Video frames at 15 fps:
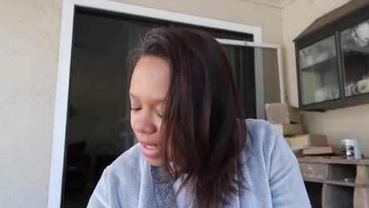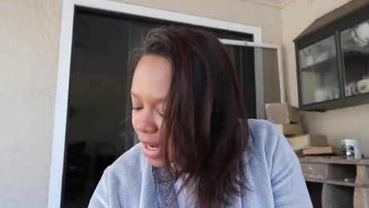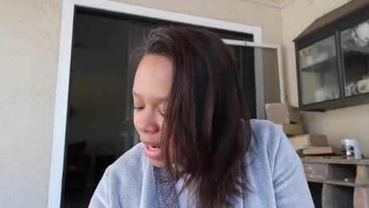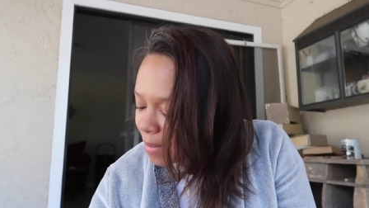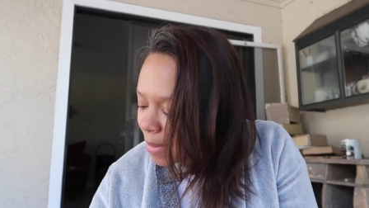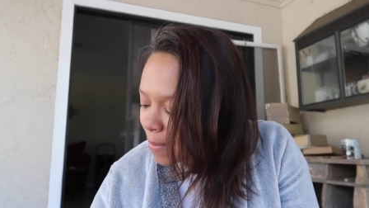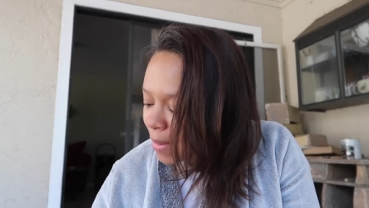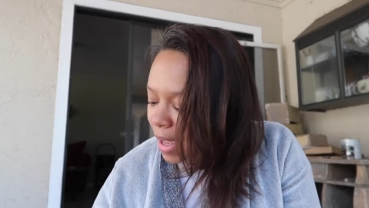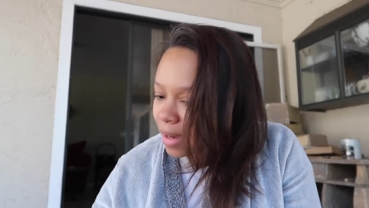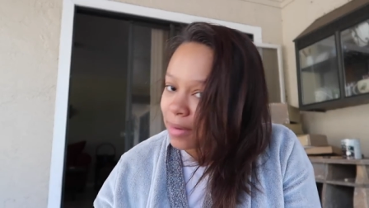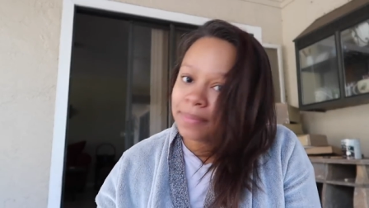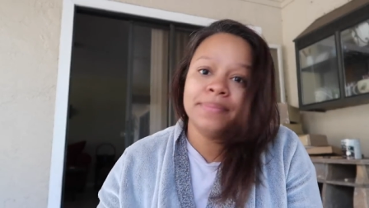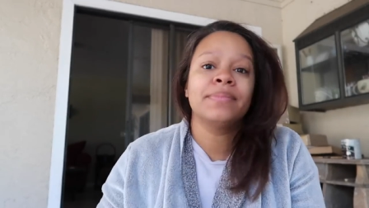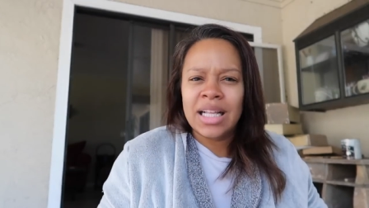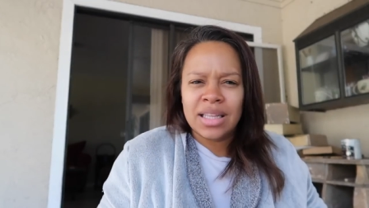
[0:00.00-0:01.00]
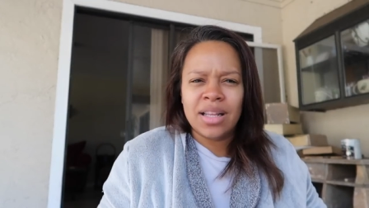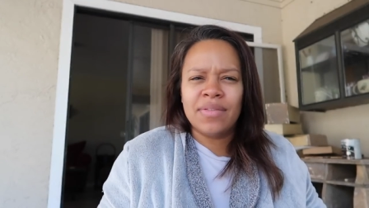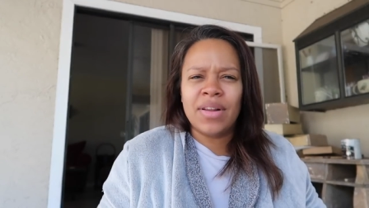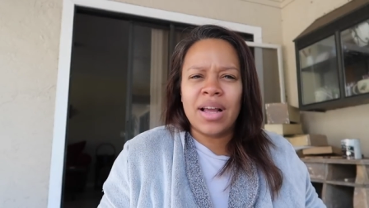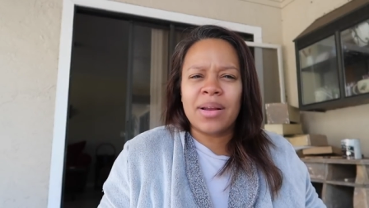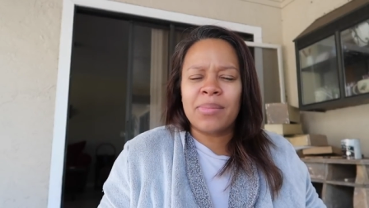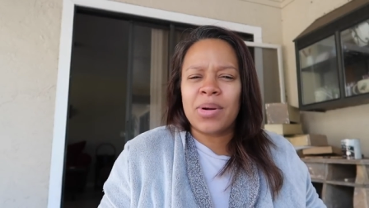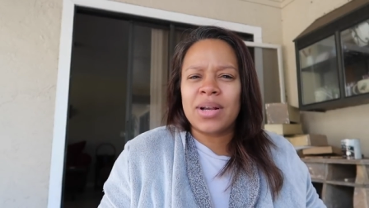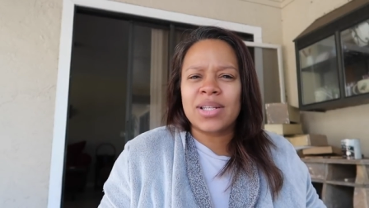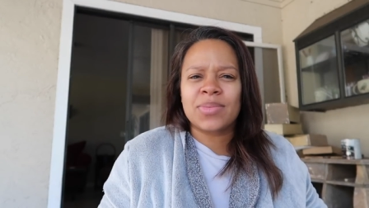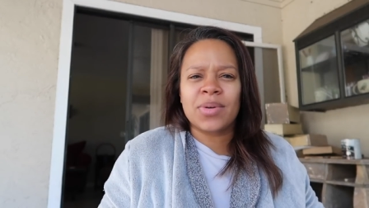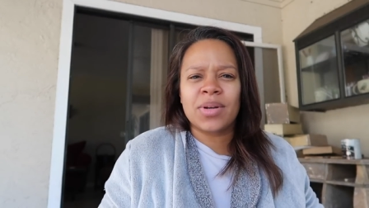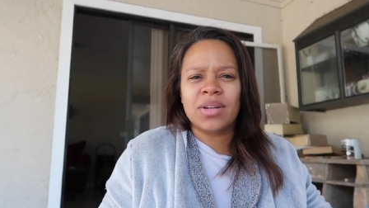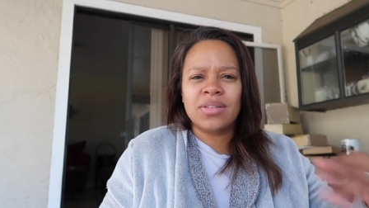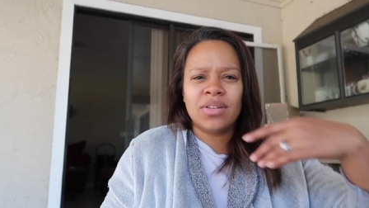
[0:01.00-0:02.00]
Get out of my bag. Live long and
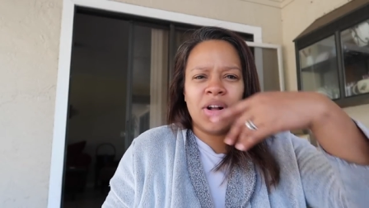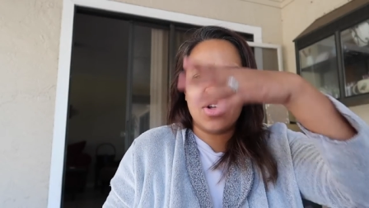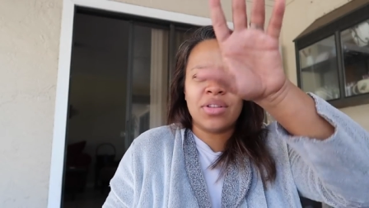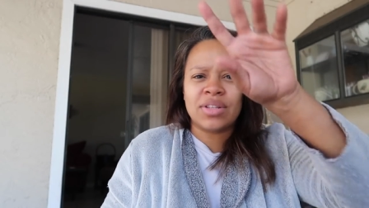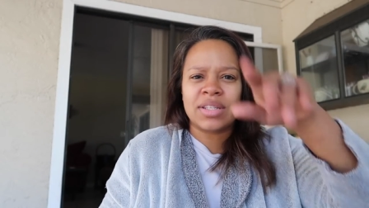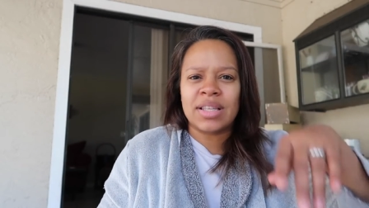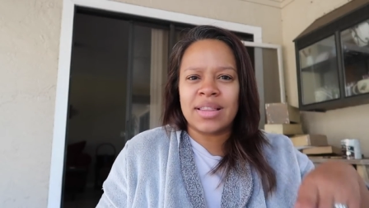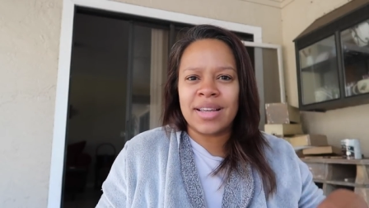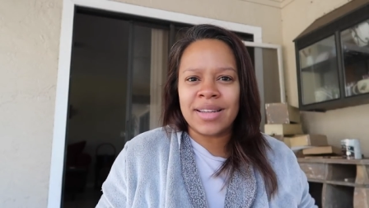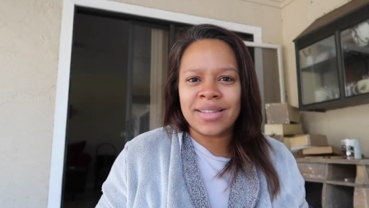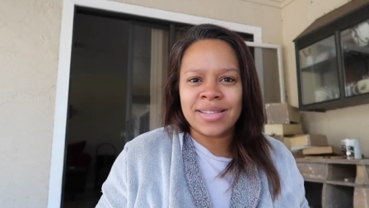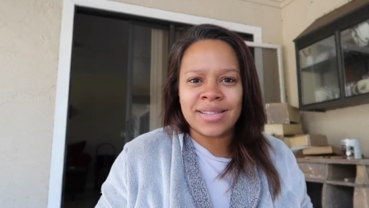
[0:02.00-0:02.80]
prosper. All those good things.